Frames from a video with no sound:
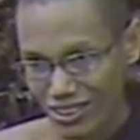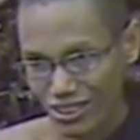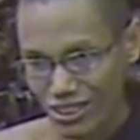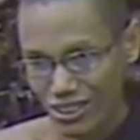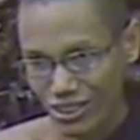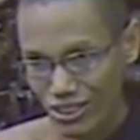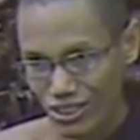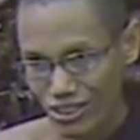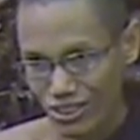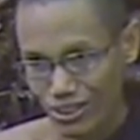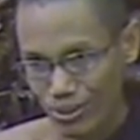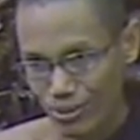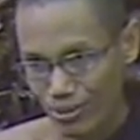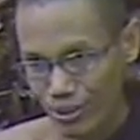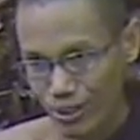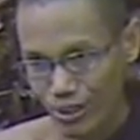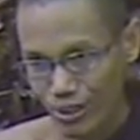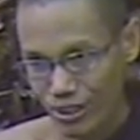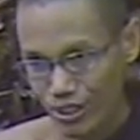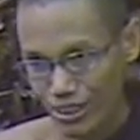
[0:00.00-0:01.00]
not only
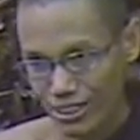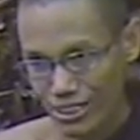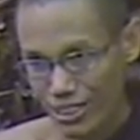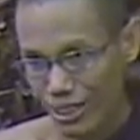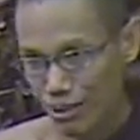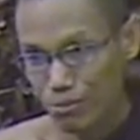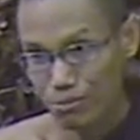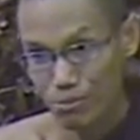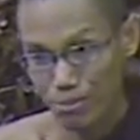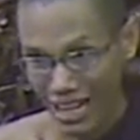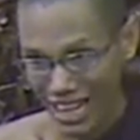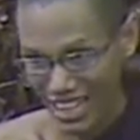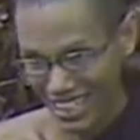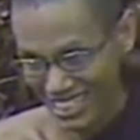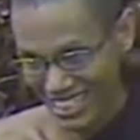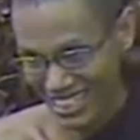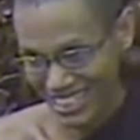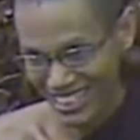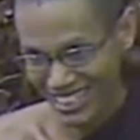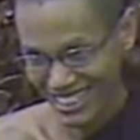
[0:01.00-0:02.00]
for some
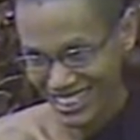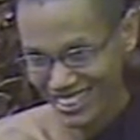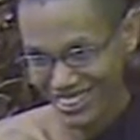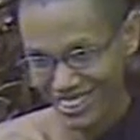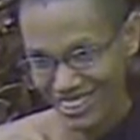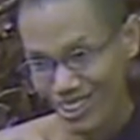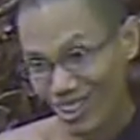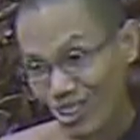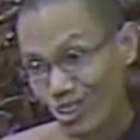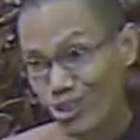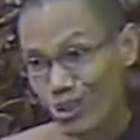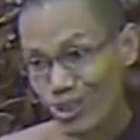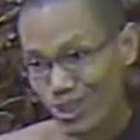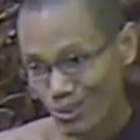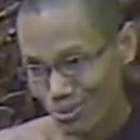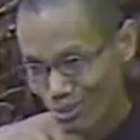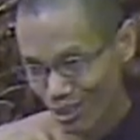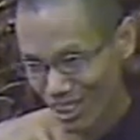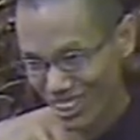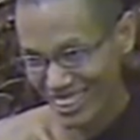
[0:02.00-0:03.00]
parts, the
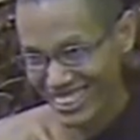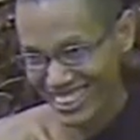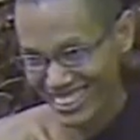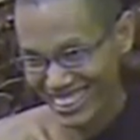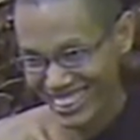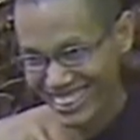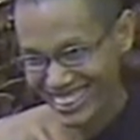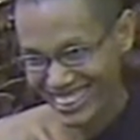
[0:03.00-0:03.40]
whole body,